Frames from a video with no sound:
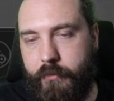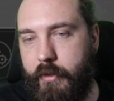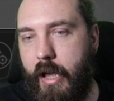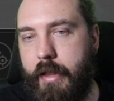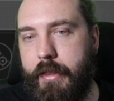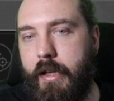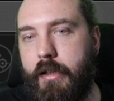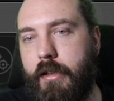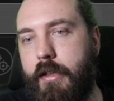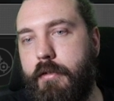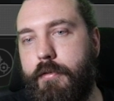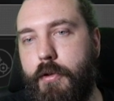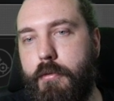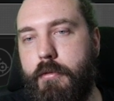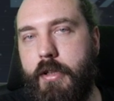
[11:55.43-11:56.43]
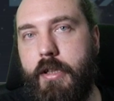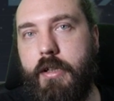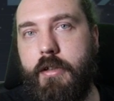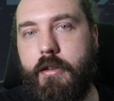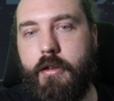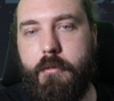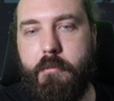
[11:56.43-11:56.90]
And that'd give you
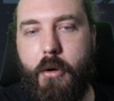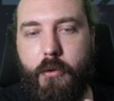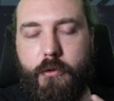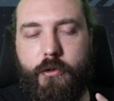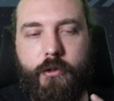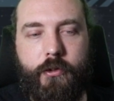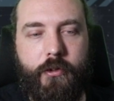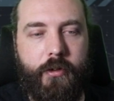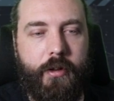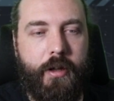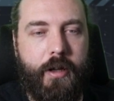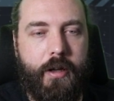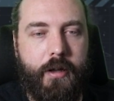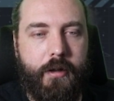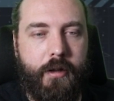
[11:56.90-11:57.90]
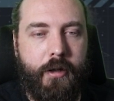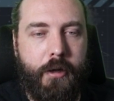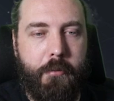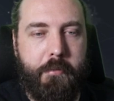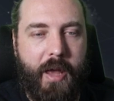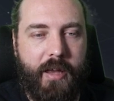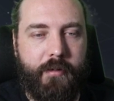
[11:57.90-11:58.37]
the most
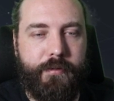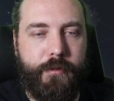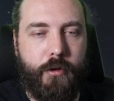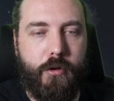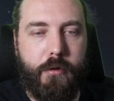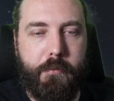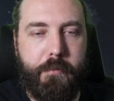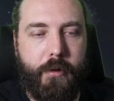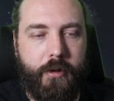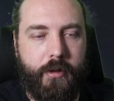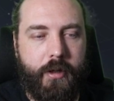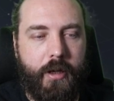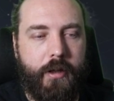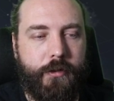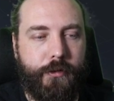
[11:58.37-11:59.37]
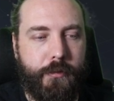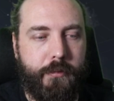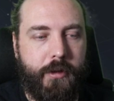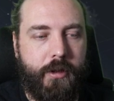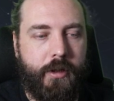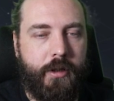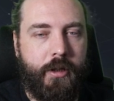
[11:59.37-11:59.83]
bang for your buck, as it
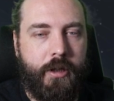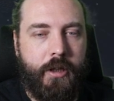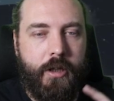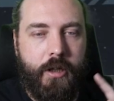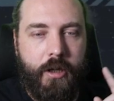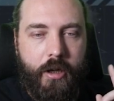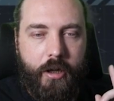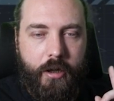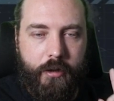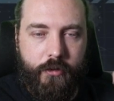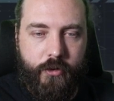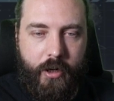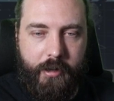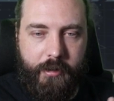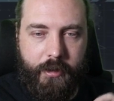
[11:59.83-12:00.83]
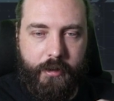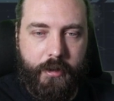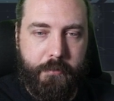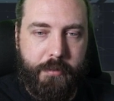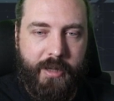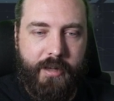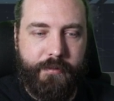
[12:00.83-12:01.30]
were.
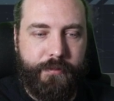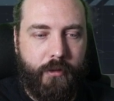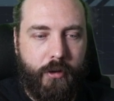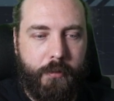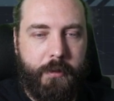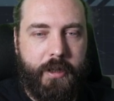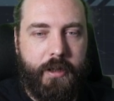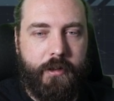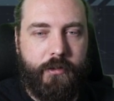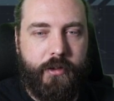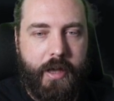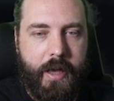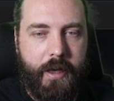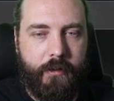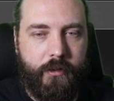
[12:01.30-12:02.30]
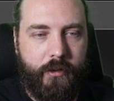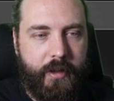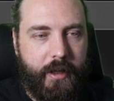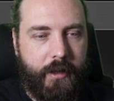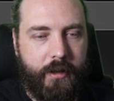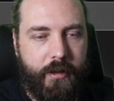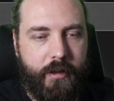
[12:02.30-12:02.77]
Generic platform is the
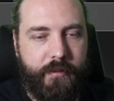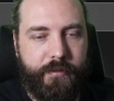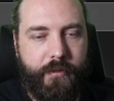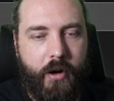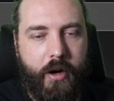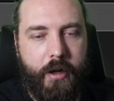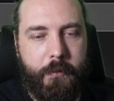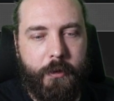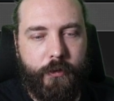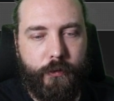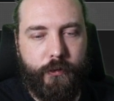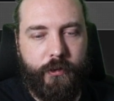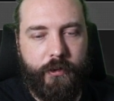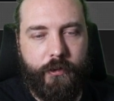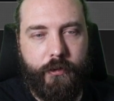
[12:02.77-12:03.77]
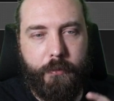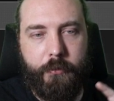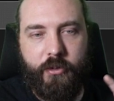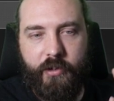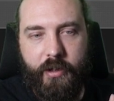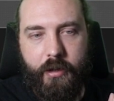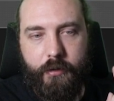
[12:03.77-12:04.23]
Hexadecker fire missile system
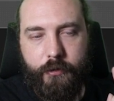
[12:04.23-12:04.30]
still.